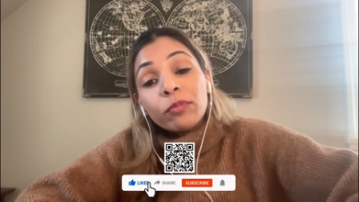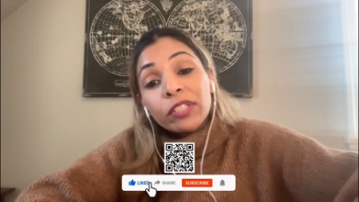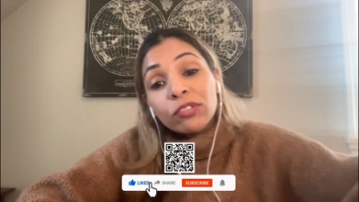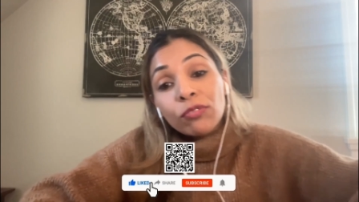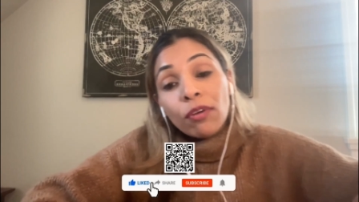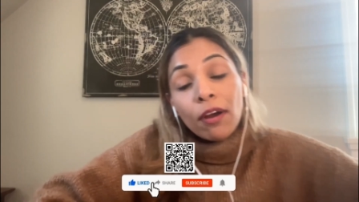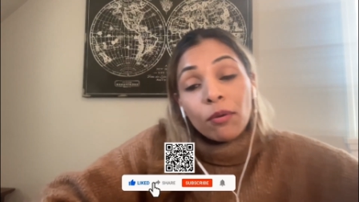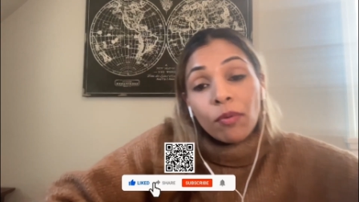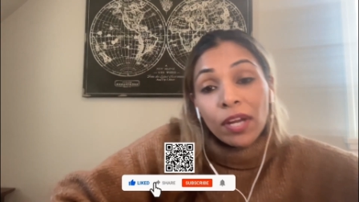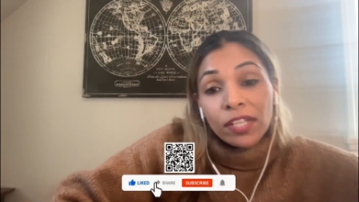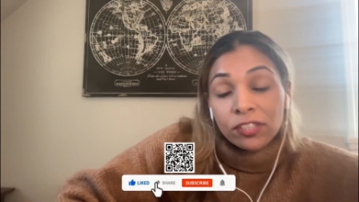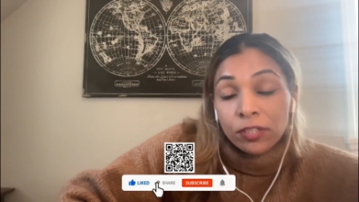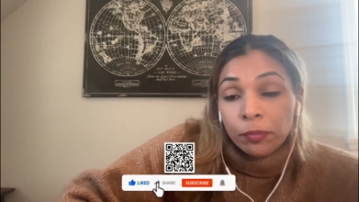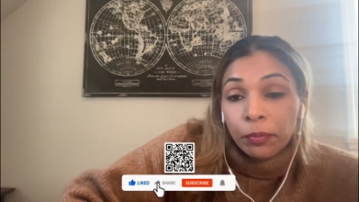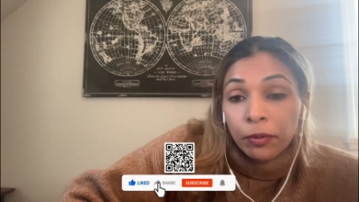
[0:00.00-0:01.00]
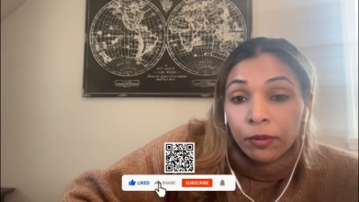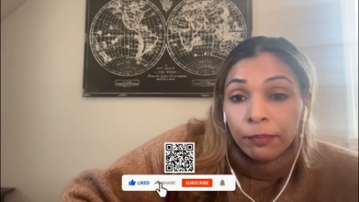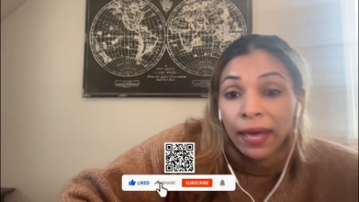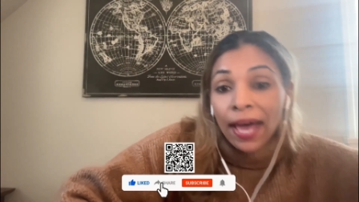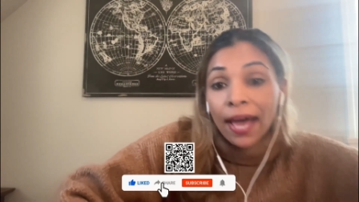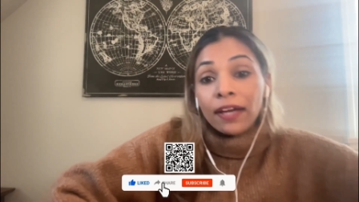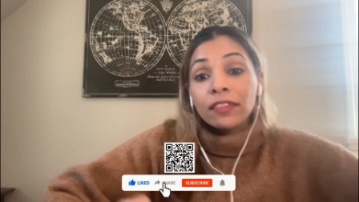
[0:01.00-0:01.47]
withdrawer wants to pull
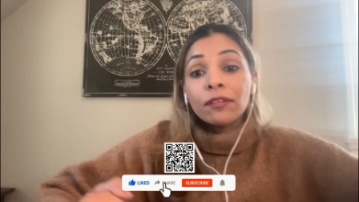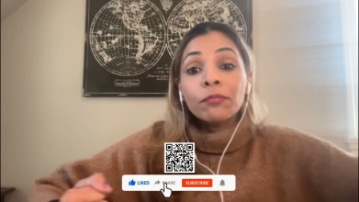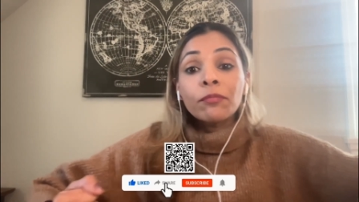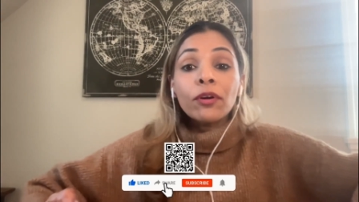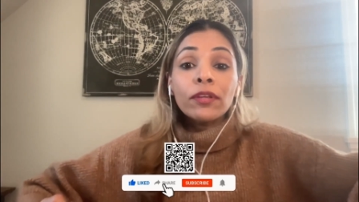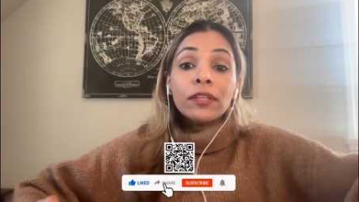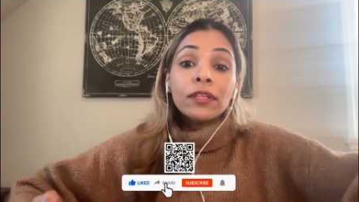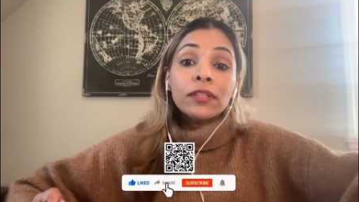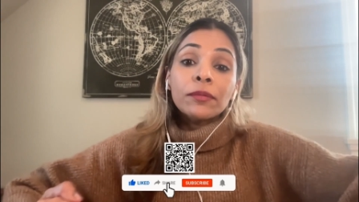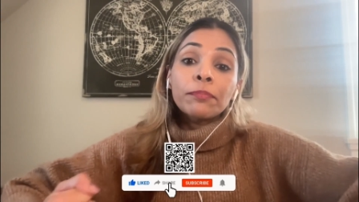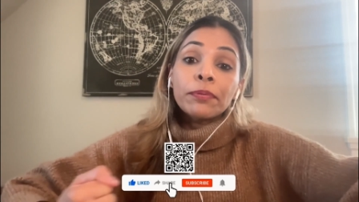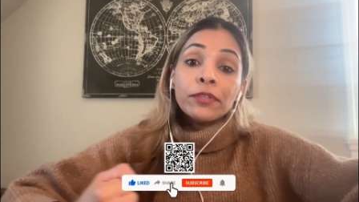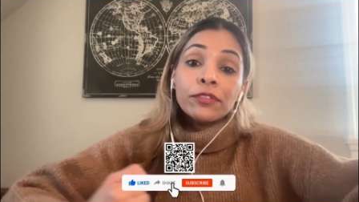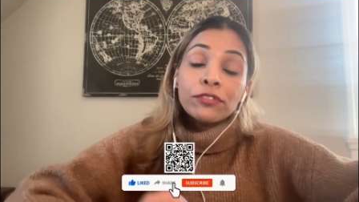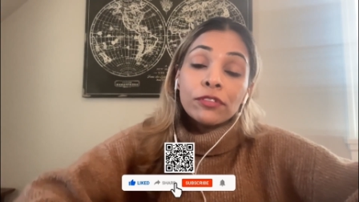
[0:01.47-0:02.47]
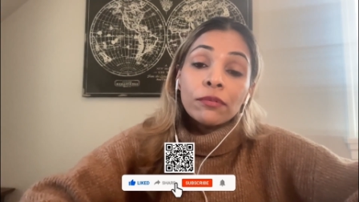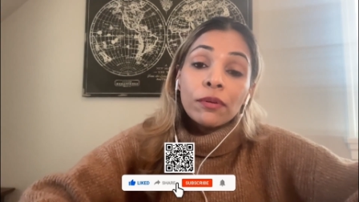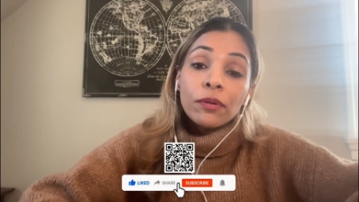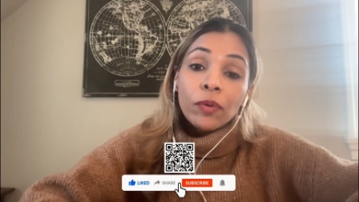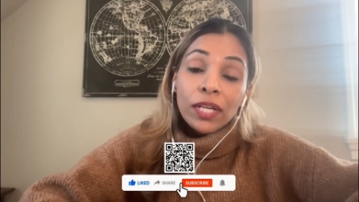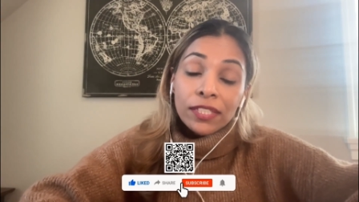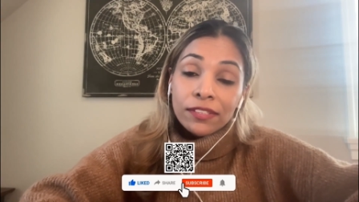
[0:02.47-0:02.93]
back, the more that the pursuer
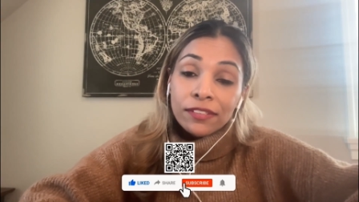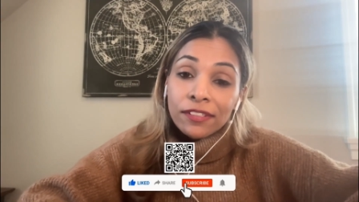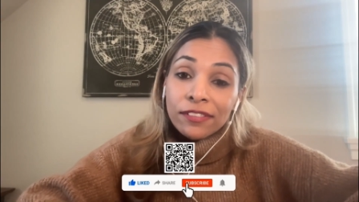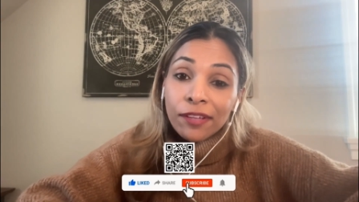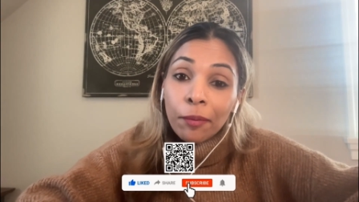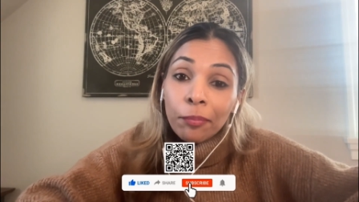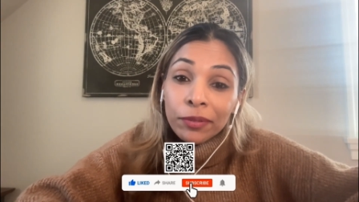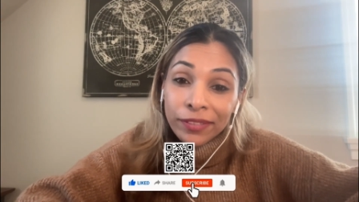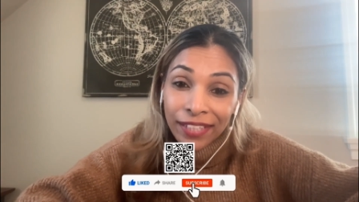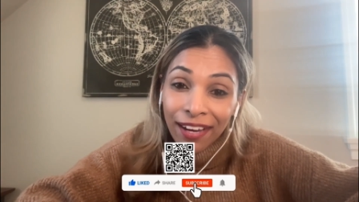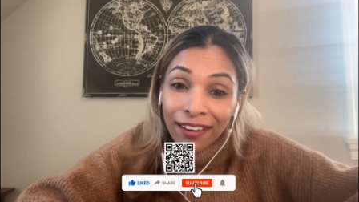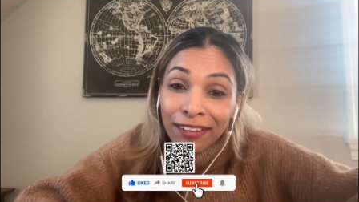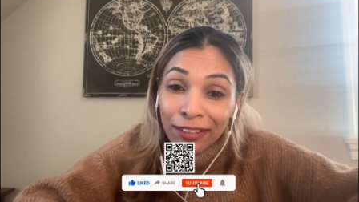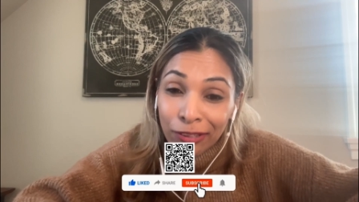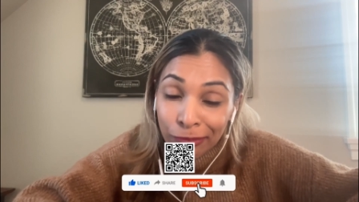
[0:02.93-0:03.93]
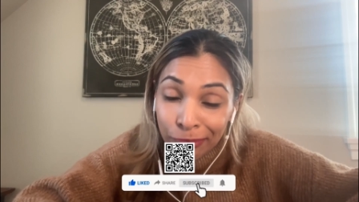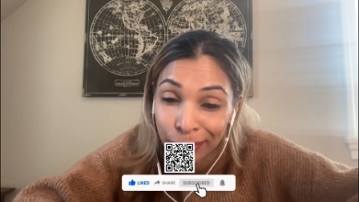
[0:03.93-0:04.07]
wants to double down on the